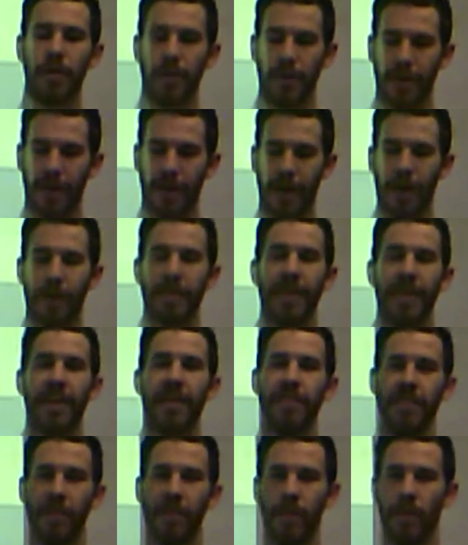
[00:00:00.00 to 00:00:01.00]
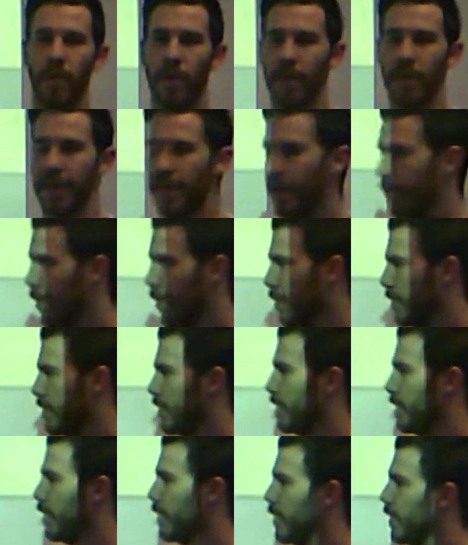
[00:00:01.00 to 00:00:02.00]
You know, and they can flip through all the heroes.
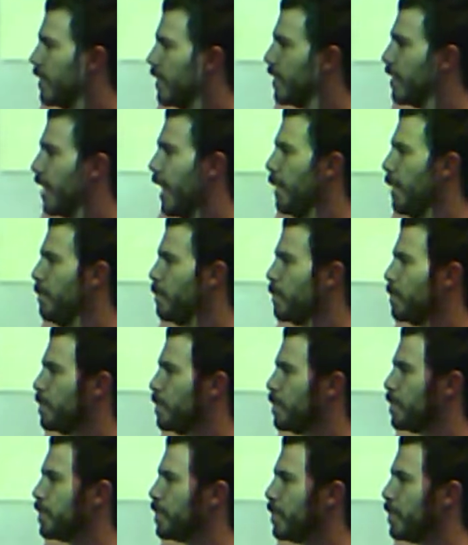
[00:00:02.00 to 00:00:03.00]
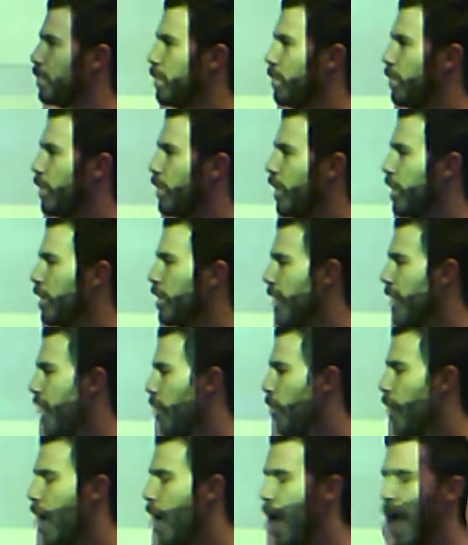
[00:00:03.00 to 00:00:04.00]
Okay? Now,
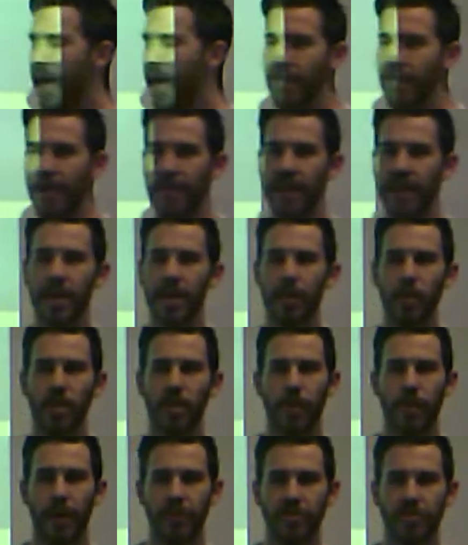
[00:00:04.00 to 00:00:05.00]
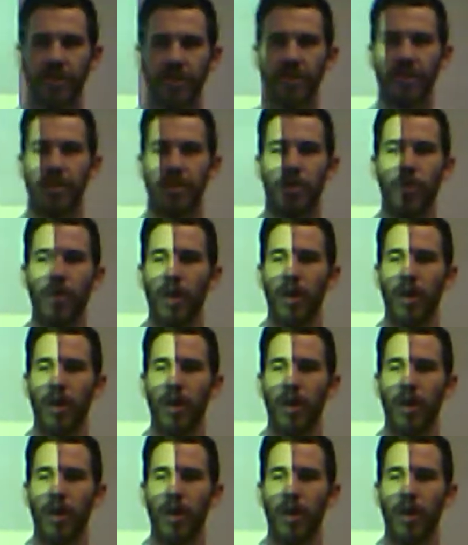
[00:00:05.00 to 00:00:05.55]
if you have any more questions, you can